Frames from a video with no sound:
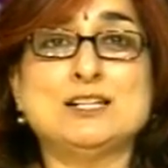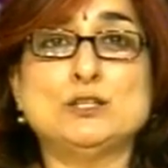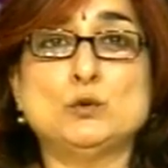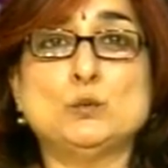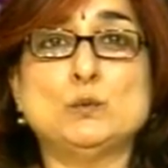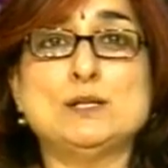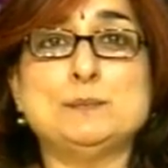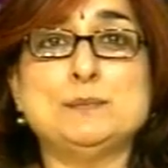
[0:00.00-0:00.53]
that
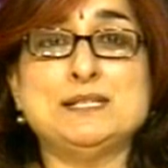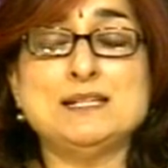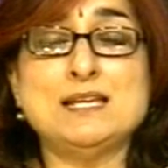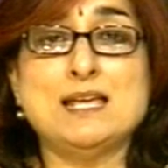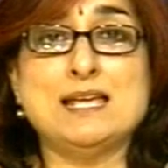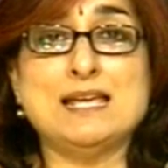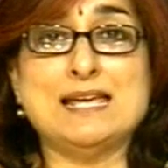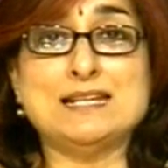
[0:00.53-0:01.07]
you will
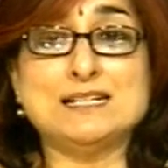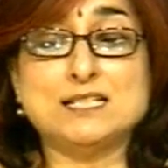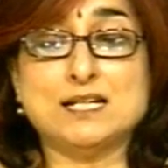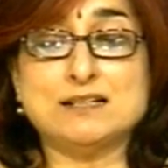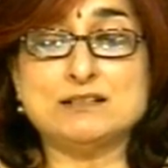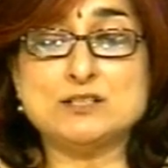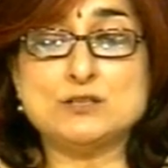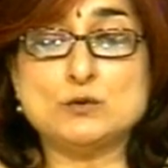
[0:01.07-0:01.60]
be
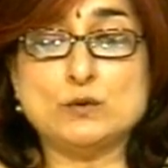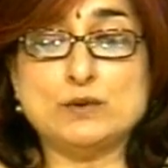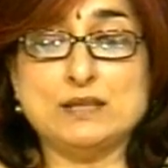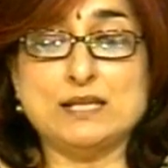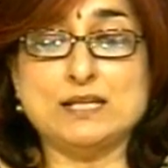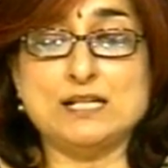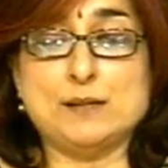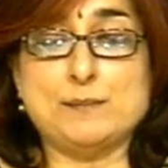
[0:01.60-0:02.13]
encouraged to
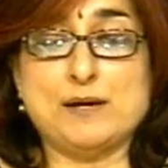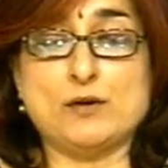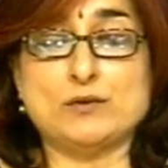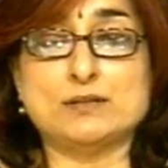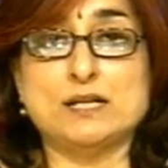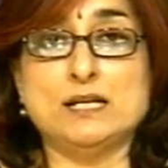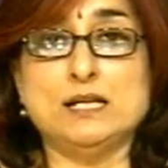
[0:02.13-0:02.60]
think about.